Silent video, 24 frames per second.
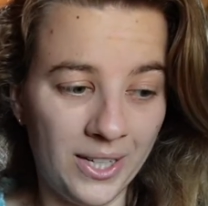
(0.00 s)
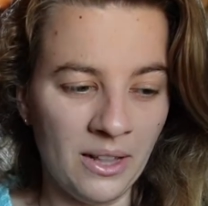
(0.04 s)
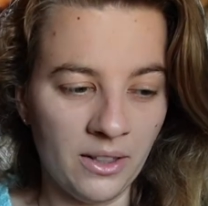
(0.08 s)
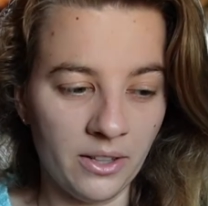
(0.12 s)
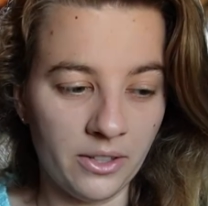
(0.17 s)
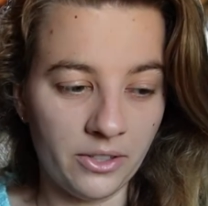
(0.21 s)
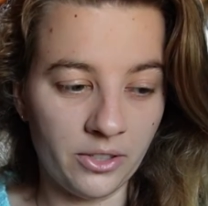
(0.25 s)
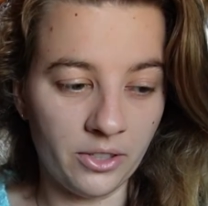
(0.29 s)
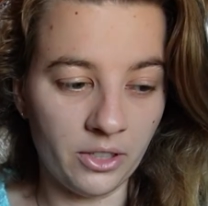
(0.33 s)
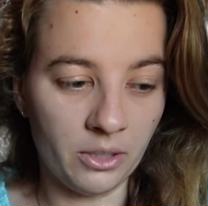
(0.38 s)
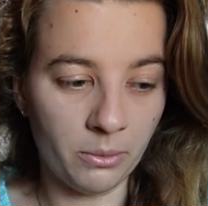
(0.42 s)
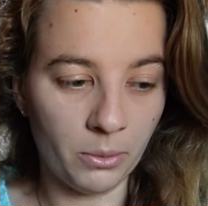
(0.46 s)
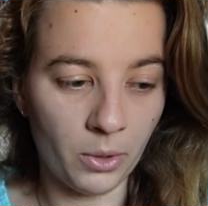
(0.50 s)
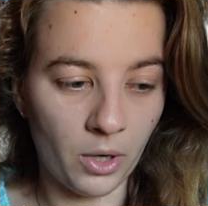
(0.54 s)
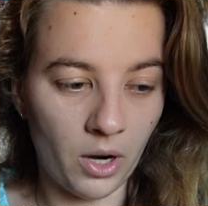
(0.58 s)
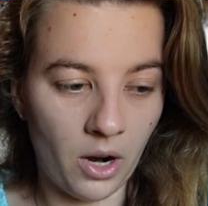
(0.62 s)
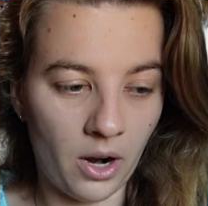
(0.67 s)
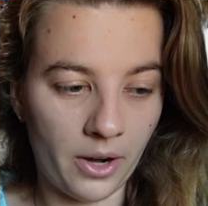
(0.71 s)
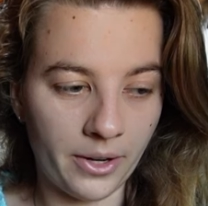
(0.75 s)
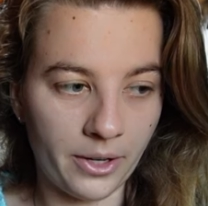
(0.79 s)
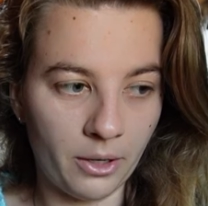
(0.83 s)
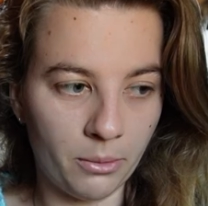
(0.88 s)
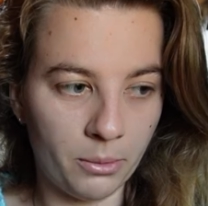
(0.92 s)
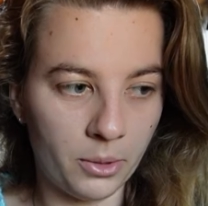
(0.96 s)
Listen to more
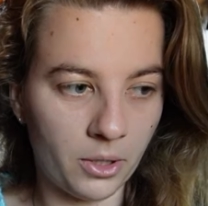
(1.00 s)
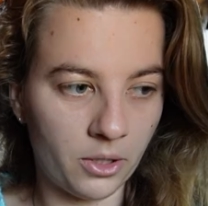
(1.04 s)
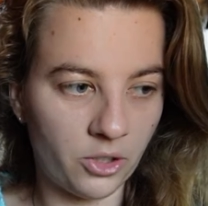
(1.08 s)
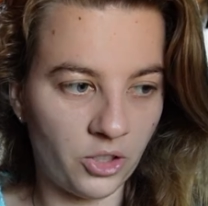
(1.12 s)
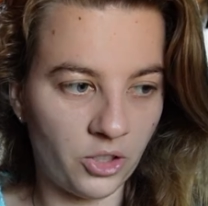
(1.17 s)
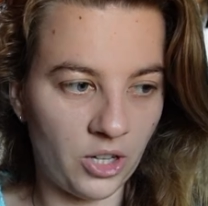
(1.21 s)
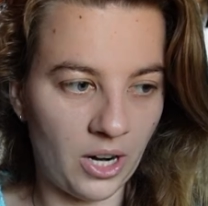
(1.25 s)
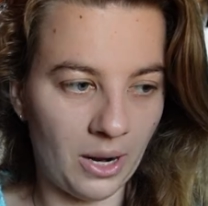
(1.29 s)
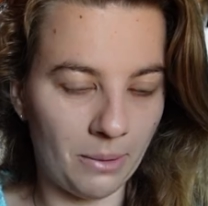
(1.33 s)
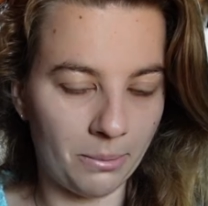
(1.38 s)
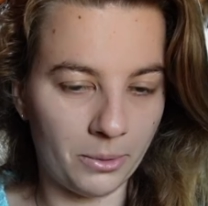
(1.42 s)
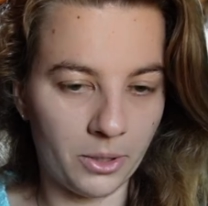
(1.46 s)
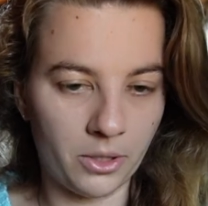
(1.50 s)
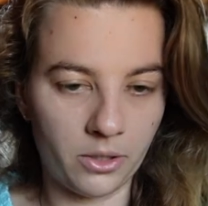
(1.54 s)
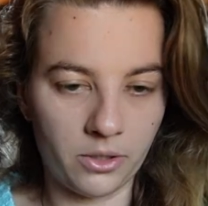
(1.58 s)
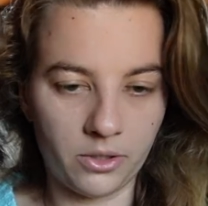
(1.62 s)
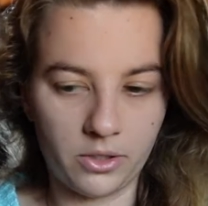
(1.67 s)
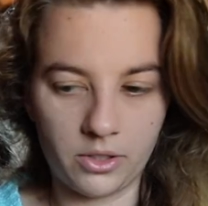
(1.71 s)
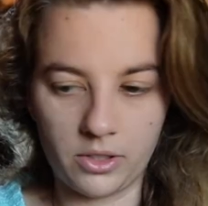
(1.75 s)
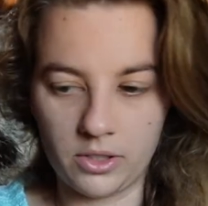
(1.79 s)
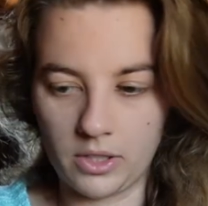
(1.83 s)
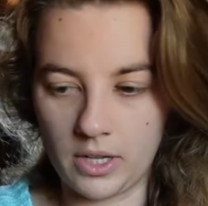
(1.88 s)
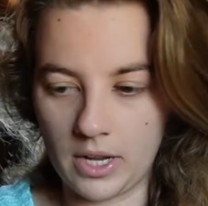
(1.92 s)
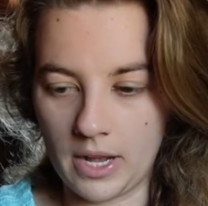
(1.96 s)
audiobook
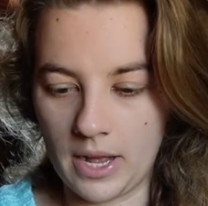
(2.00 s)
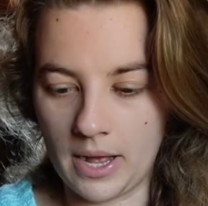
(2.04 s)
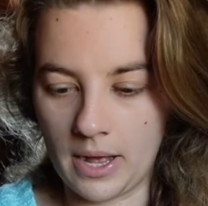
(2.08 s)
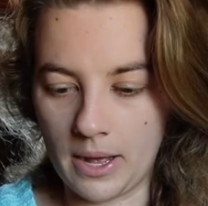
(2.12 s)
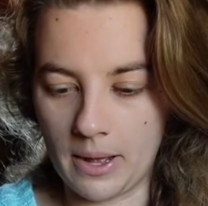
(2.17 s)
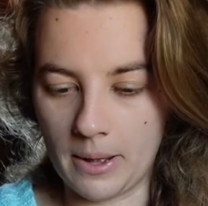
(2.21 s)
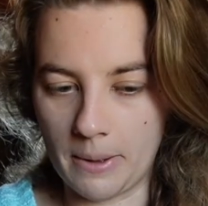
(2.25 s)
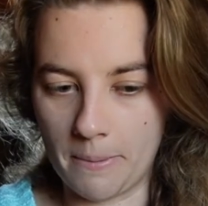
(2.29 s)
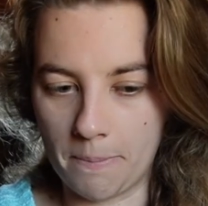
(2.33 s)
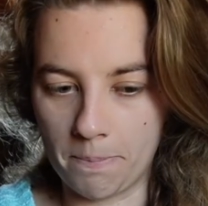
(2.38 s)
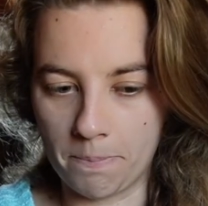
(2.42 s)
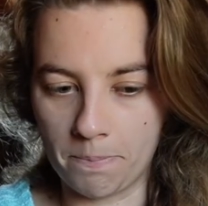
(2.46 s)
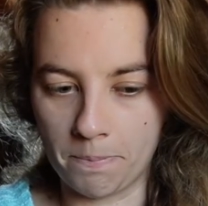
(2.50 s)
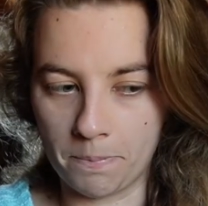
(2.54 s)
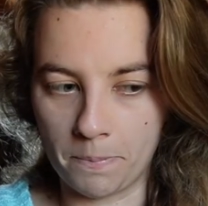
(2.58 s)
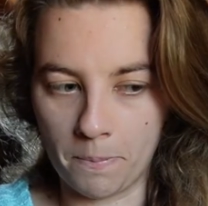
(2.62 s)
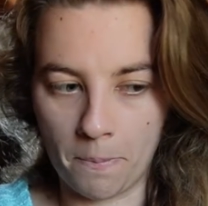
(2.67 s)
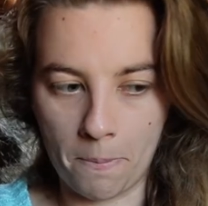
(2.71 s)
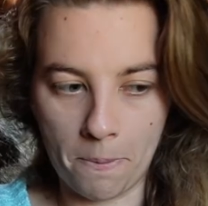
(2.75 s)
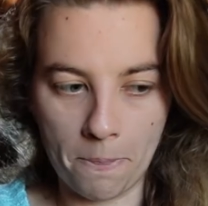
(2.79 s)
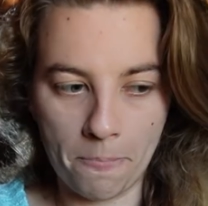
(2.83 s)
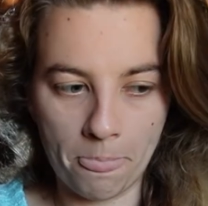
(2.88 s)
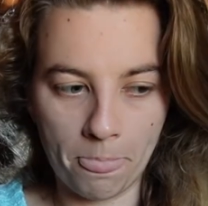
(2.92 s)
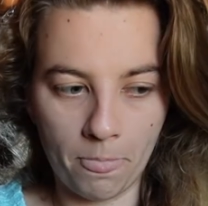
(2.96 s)
chapters.
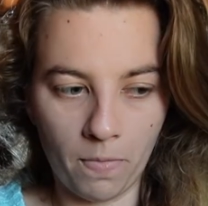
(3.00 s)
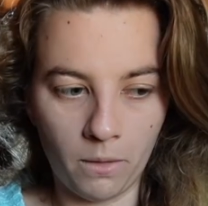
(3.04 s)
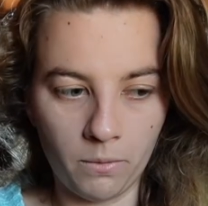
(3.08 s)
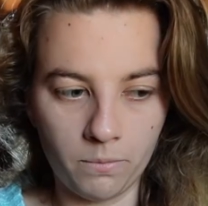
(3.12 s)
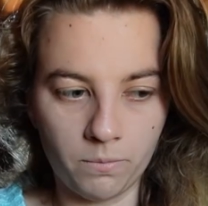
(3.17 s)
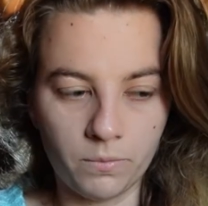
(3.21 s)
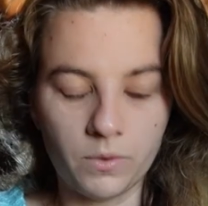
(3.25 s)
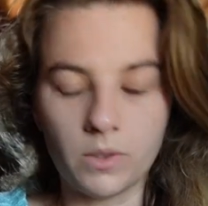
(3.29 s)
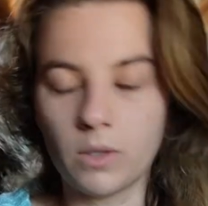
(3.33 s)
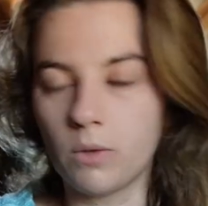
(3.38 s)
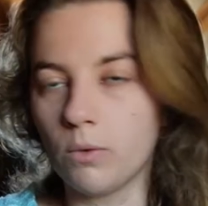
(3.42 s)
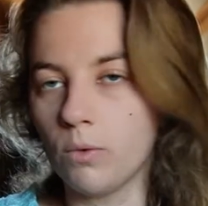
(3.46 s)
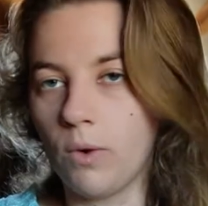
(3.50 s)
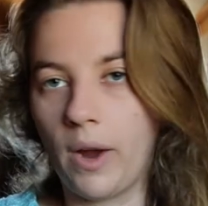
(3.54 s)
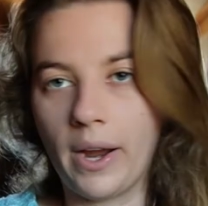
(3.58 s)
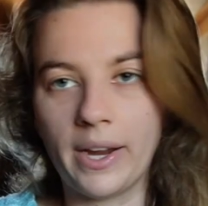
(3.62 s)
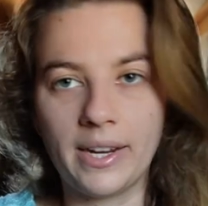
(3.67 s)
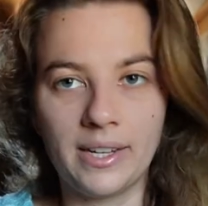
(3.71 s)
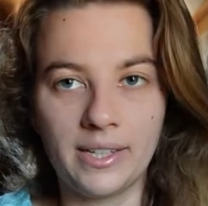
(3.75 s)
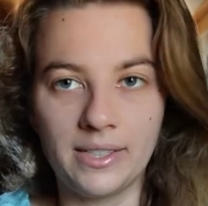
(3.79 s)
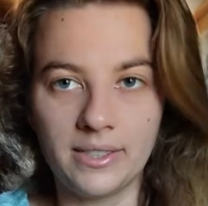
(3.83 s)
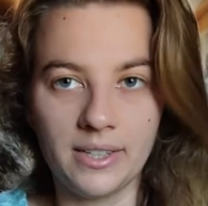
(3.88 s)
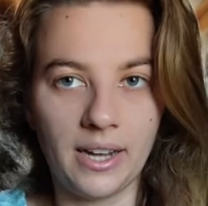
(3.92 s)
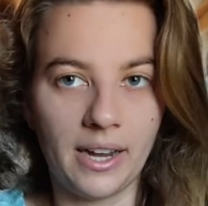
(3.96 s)
Write
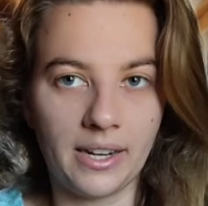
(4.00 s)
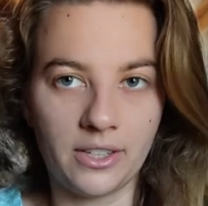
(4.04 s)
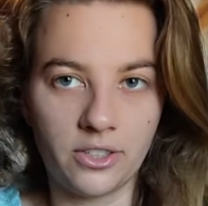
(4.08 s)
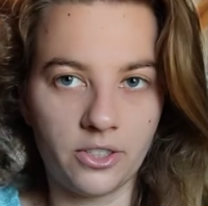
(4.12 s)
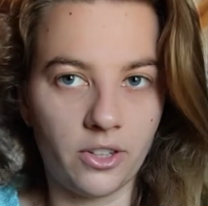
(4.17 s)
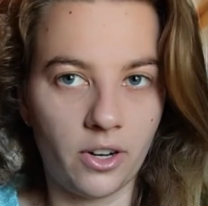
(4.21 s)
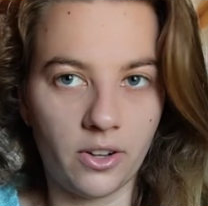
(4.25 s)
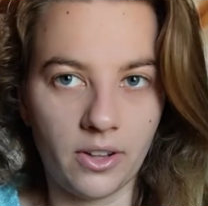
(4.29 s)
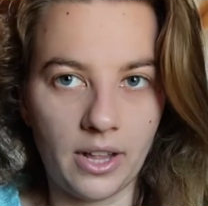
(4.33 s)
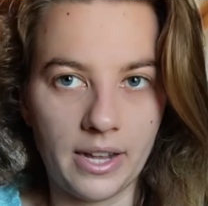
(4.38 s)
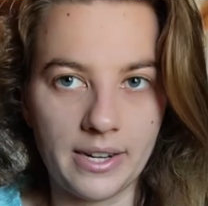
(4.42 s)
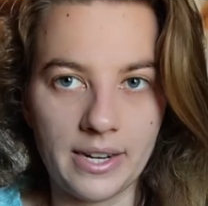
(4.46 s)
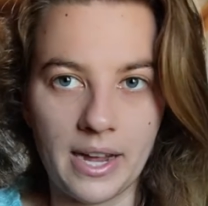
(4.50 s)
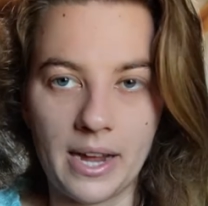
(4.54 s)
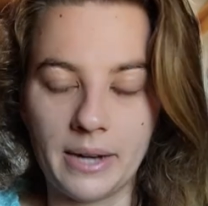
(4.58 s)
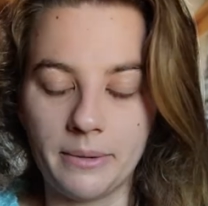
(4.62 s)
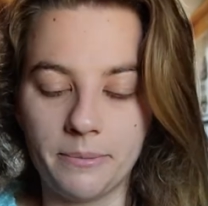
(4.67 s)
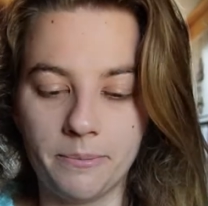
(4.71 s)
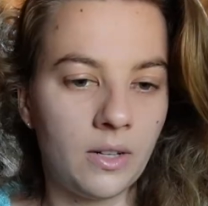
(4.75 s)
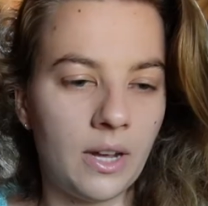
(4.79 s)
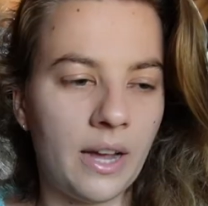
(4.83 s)
In Dying Starlight 9.